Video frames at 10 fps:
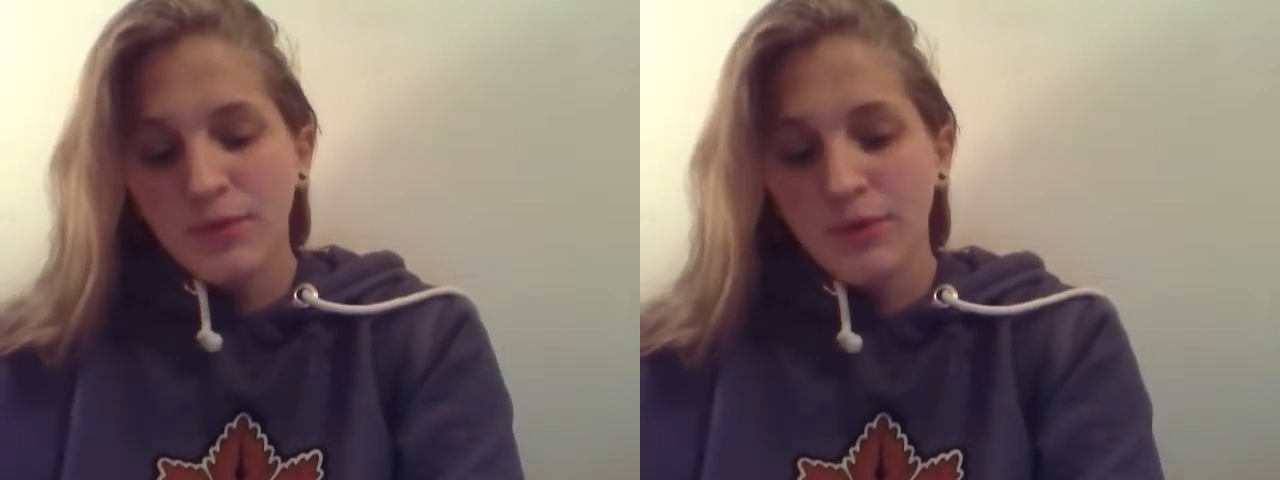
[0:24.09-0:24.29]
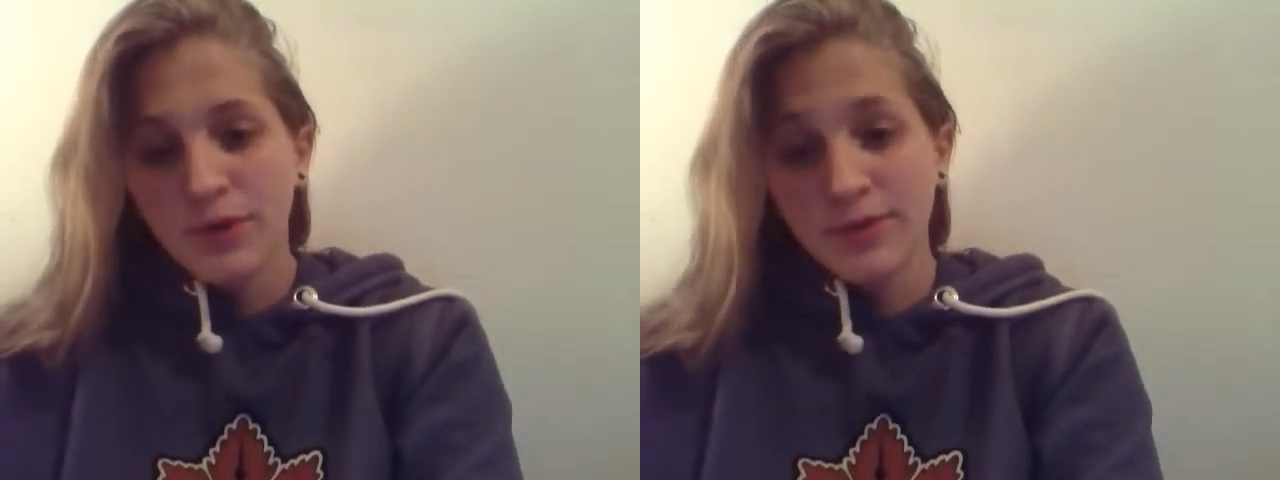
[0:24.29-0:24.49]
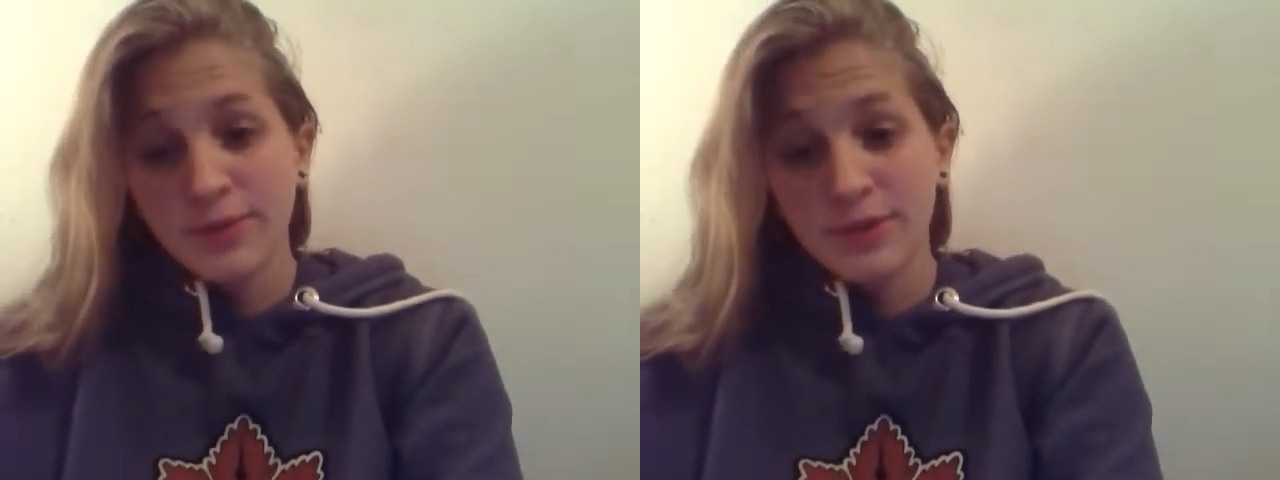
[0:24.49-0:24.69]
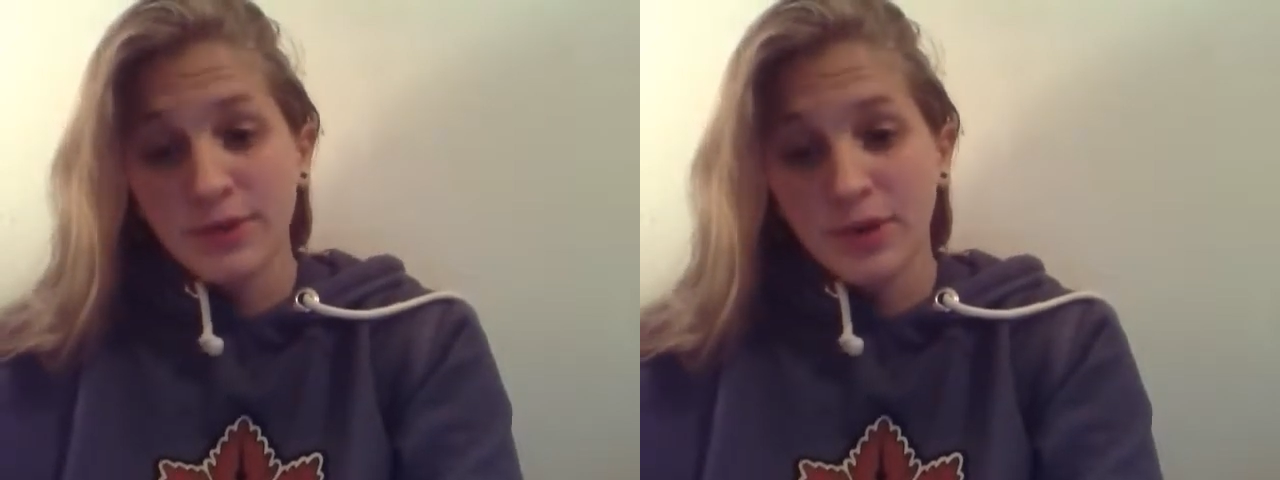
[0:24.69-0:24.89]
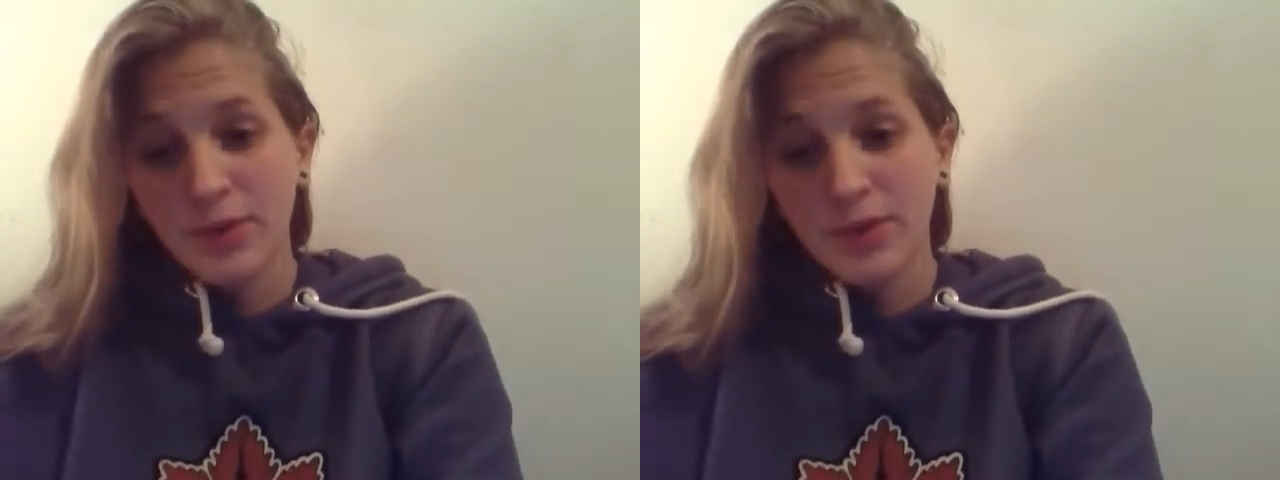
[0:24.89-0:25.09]
First, I'm going to
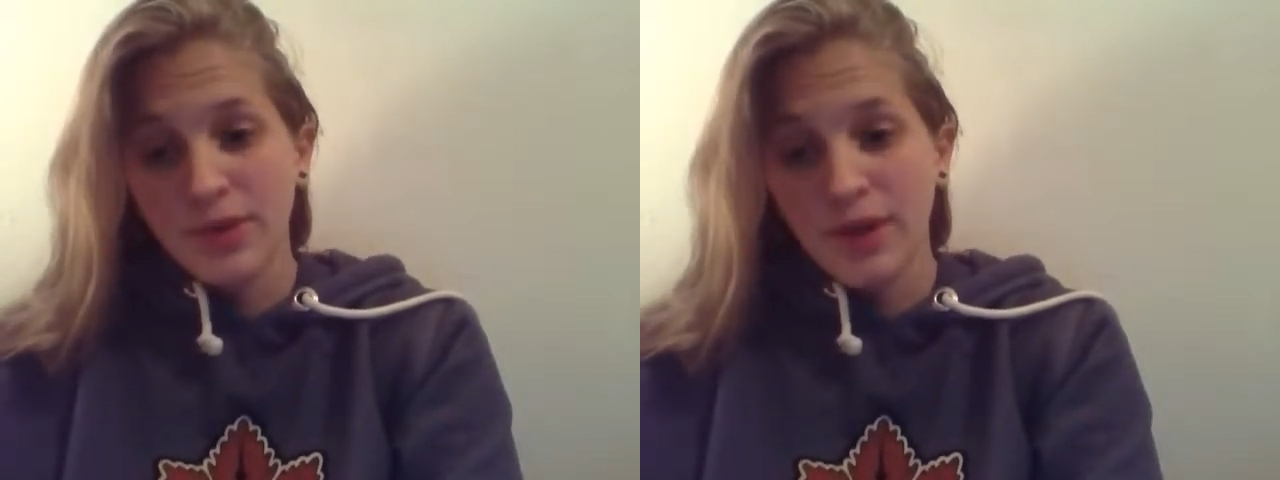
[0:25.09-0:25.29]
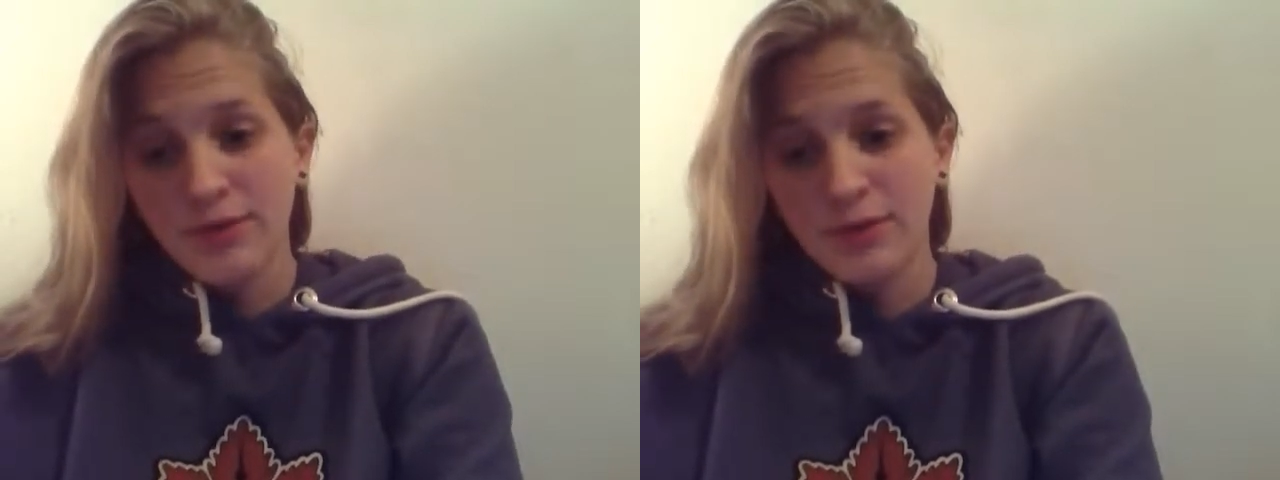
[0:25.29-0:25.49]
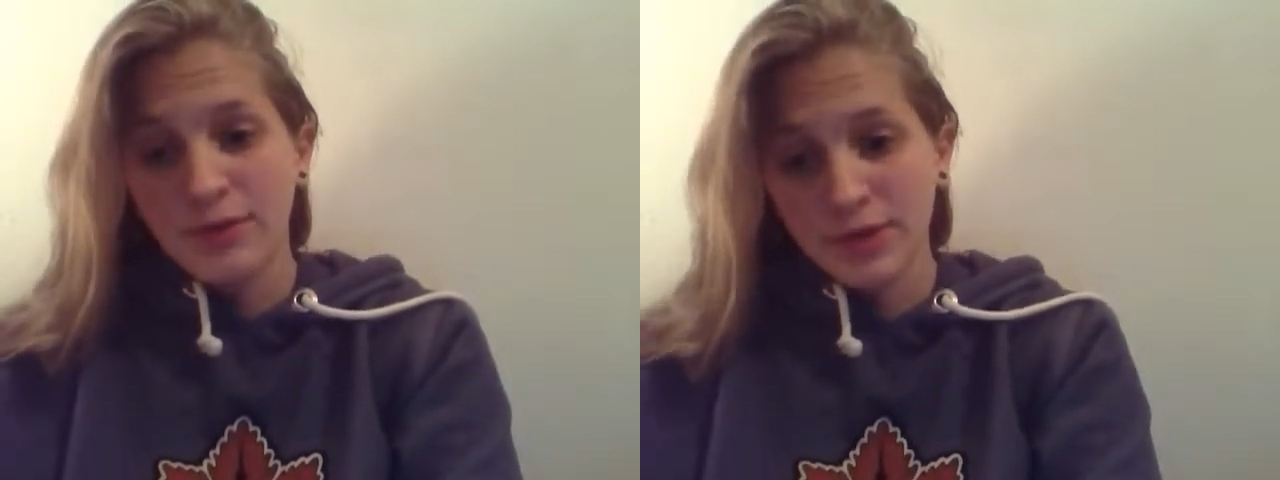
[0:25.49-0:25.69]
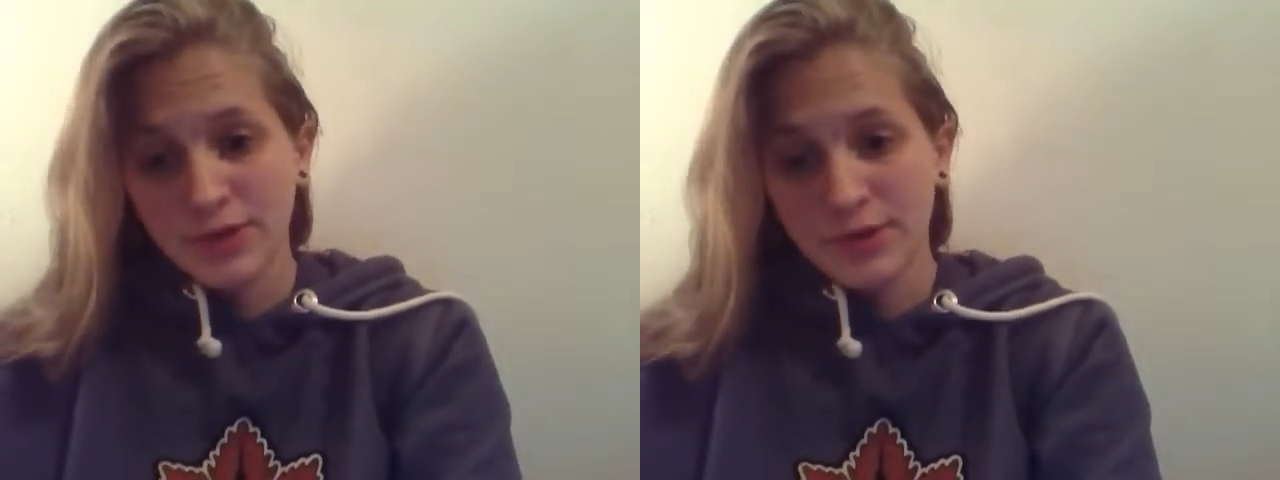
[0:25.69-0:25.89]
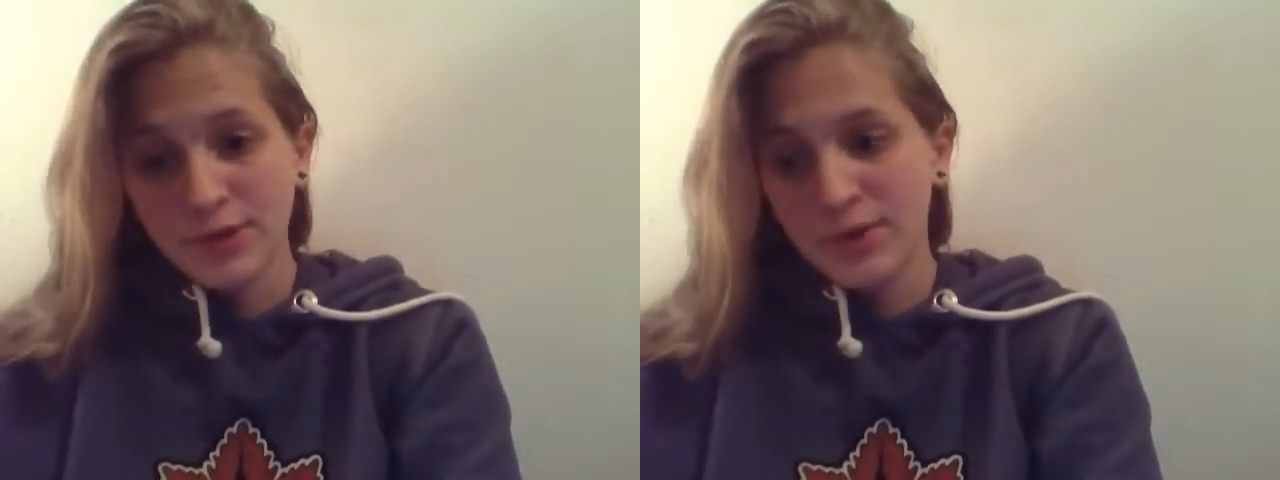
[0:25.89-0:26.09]
start with
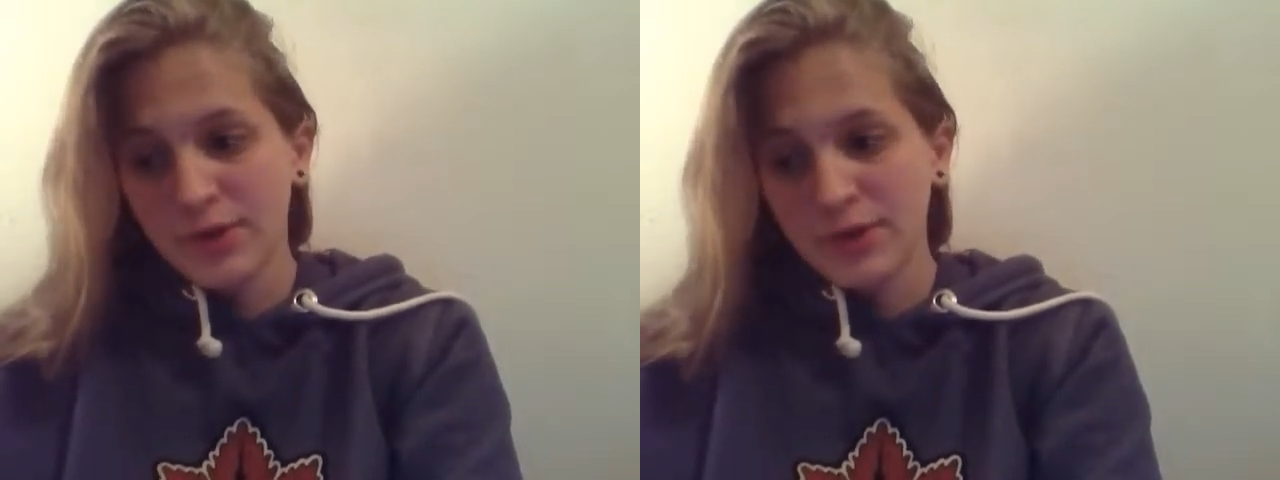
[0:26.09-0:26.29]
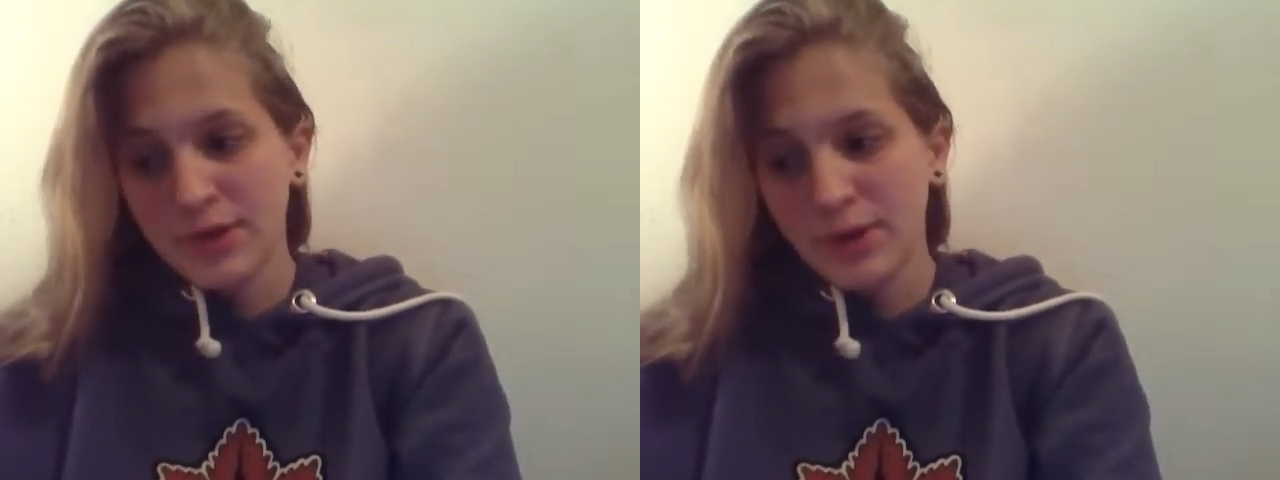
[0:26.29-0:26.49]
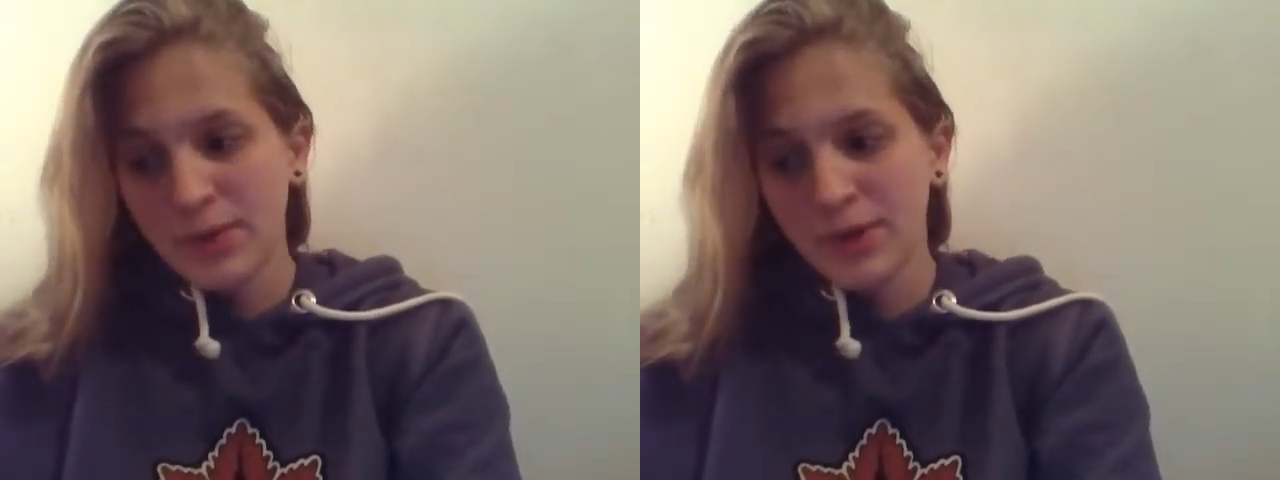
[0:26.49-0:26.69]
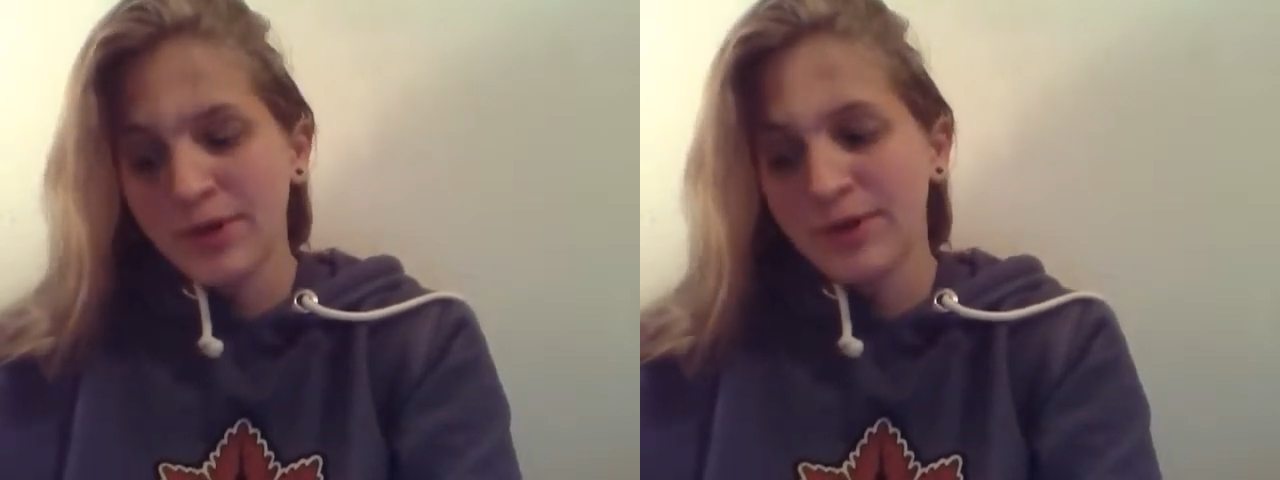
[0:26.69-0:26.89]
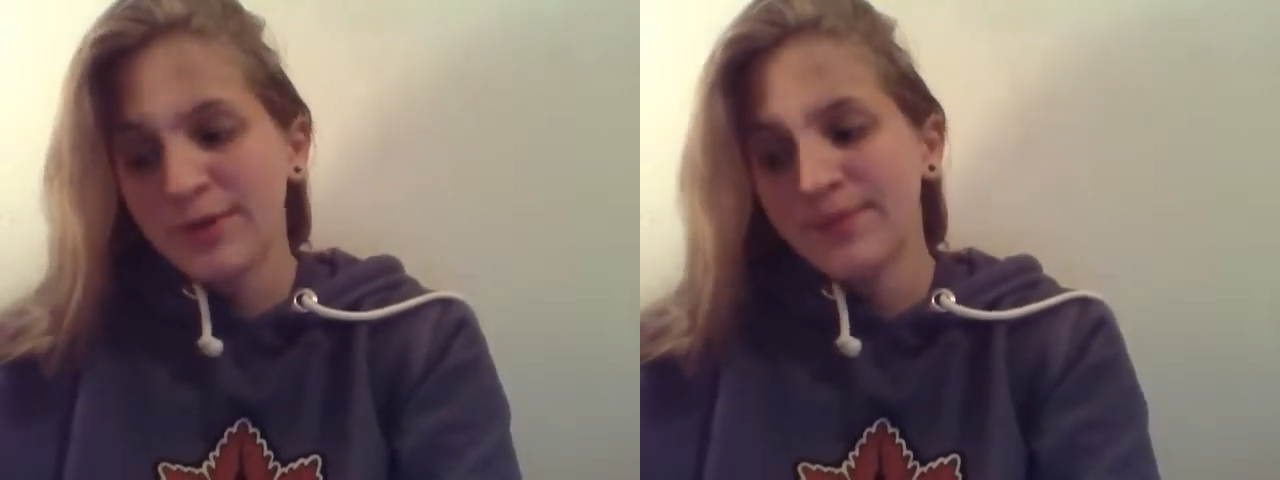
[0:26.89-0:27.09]
F2C2 on the artwork.